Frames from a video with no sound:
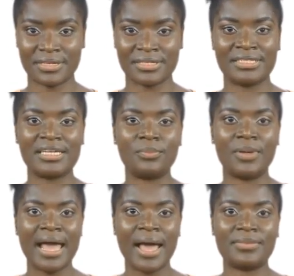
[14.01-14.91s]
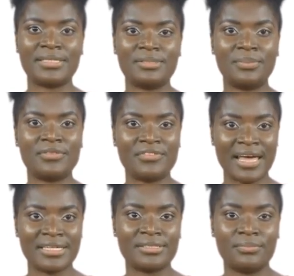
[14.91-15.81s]
So what happens when
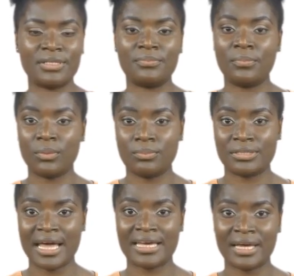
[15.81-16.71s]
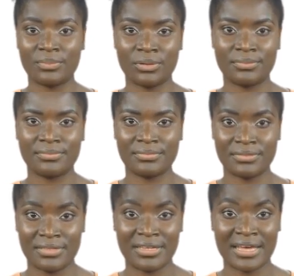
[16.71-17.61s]
faced with a moral dilemma?
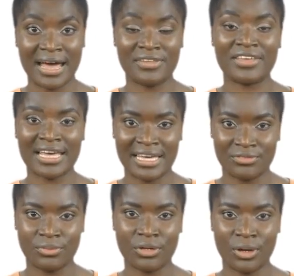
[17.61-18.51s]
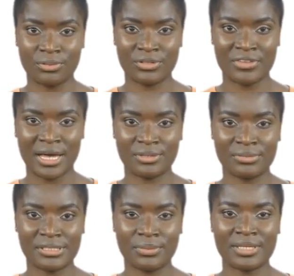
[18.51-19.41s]
If I give you a controversial
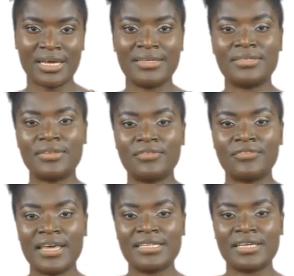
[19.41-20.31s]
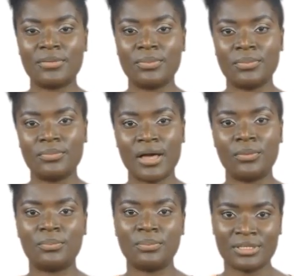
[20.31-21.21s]
subject, for example,
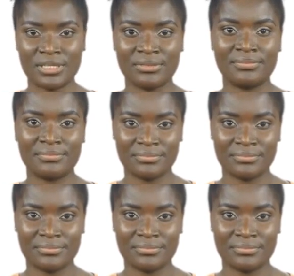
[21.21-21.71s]
abortion,